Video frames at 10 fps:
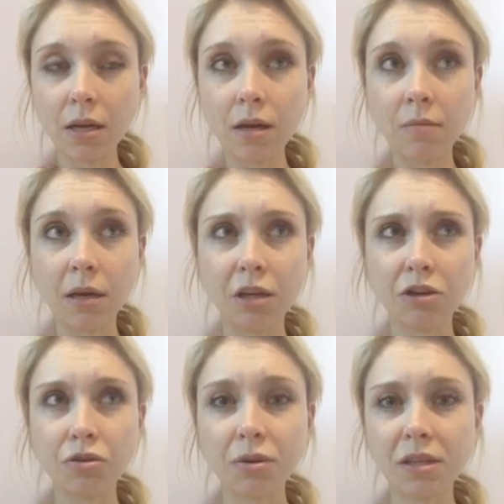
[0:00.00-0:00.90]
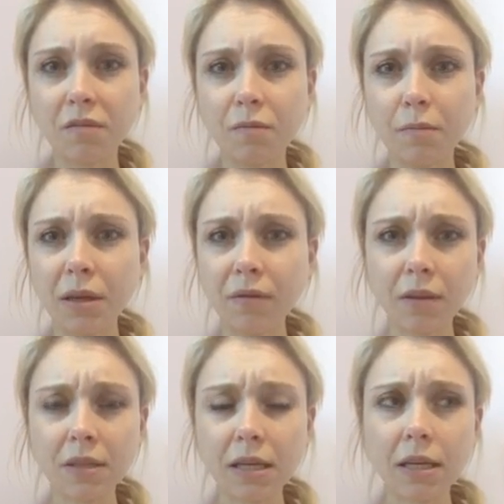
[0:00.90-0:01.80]
I had a choice of beef
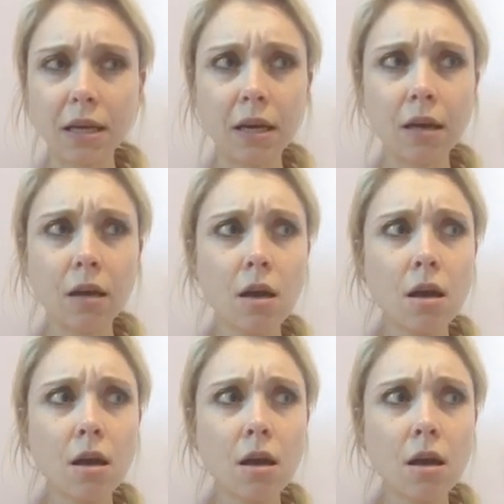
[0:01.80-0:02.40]
lasagna,